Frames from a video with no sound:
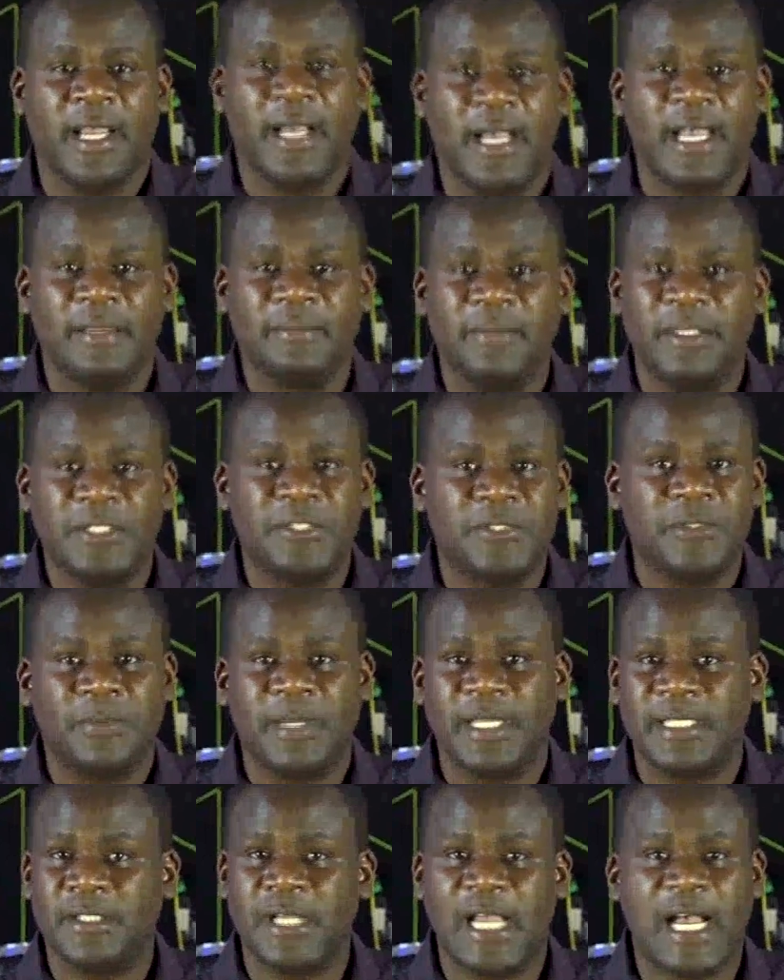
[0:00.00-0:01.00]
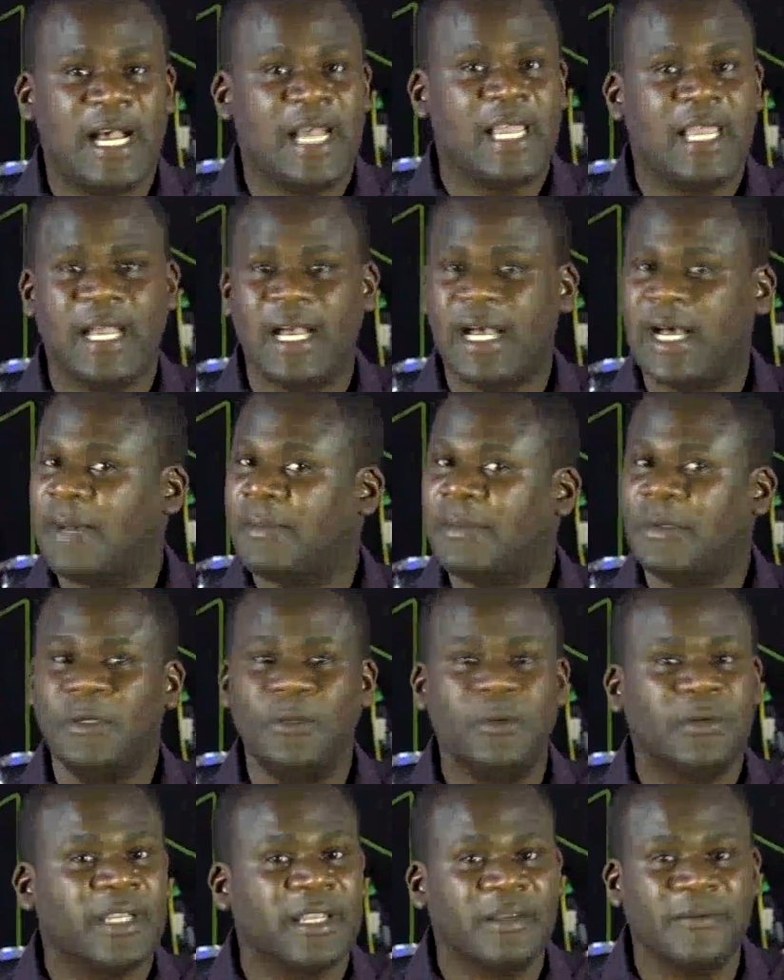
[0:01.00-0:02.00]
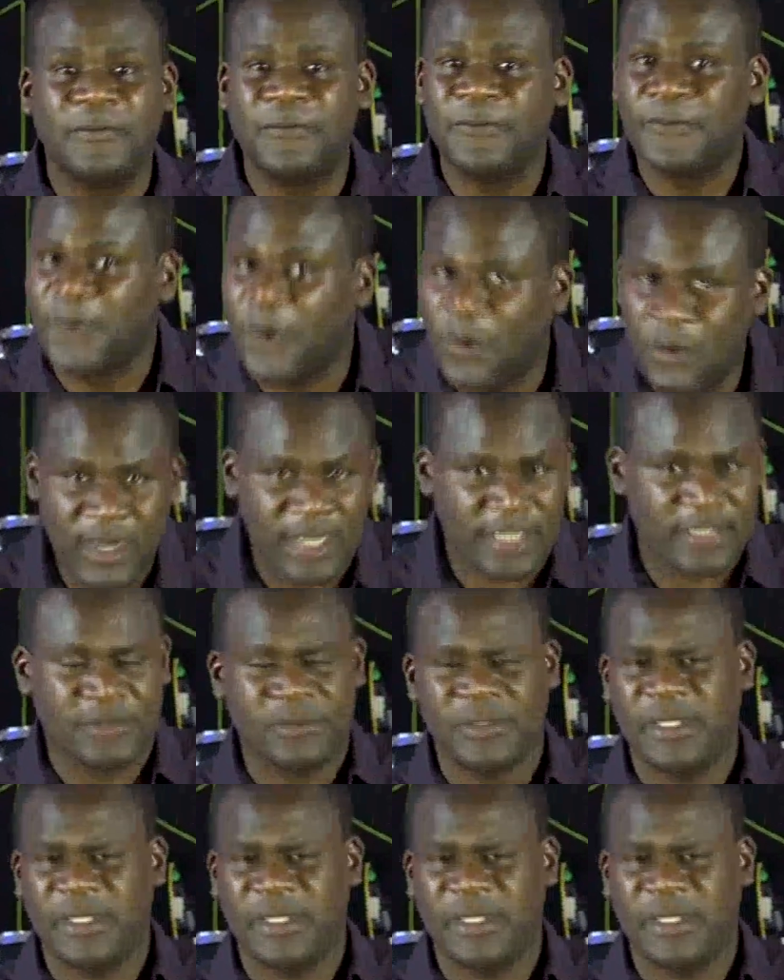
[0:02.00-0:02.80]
I miss you, but I am looking forward,